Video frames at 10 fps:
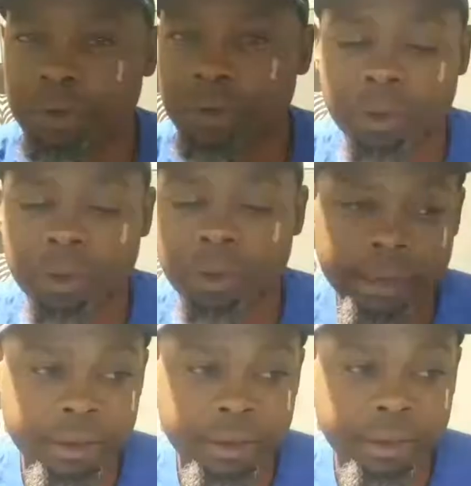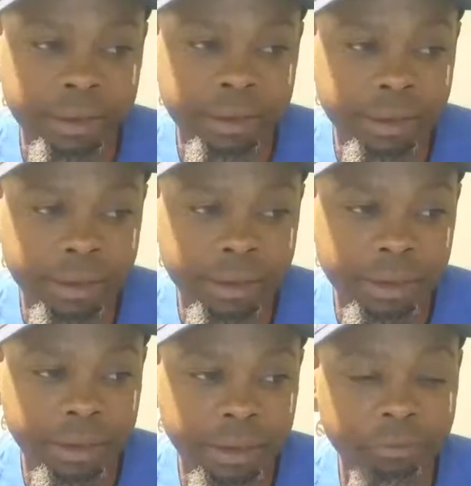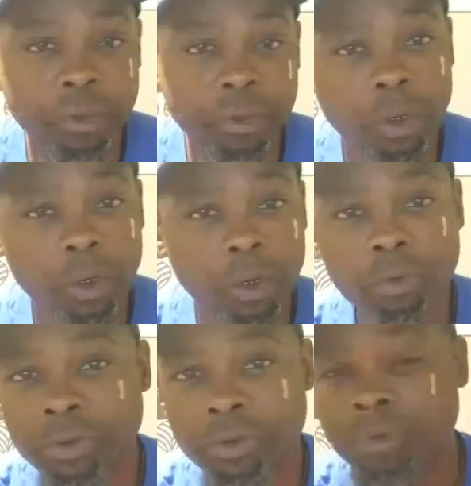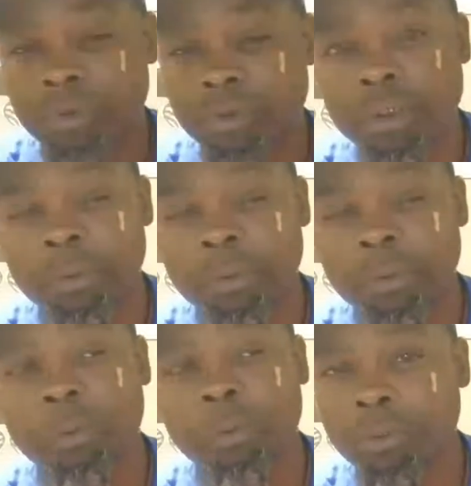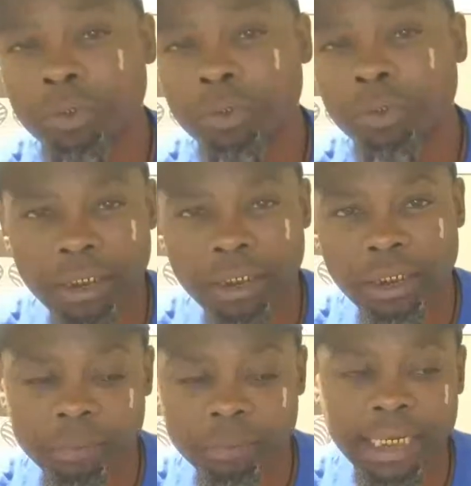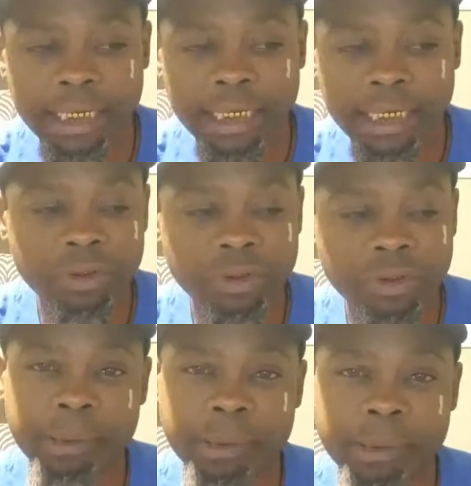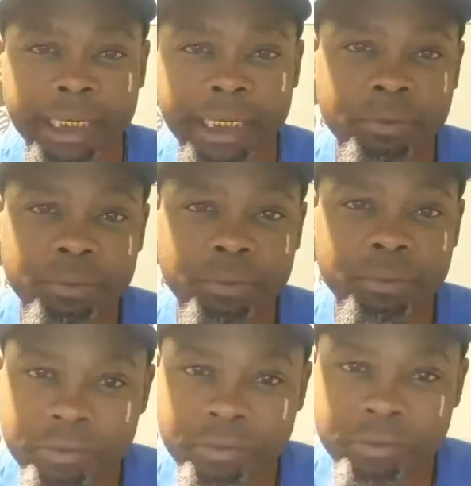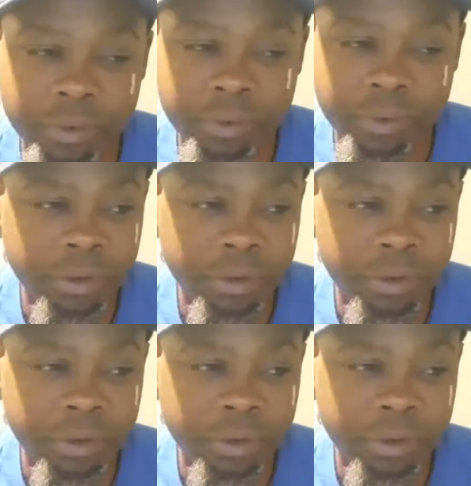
what I mean? If you're older, you still, you know, we don't know how long we got. You still can make a good run for it.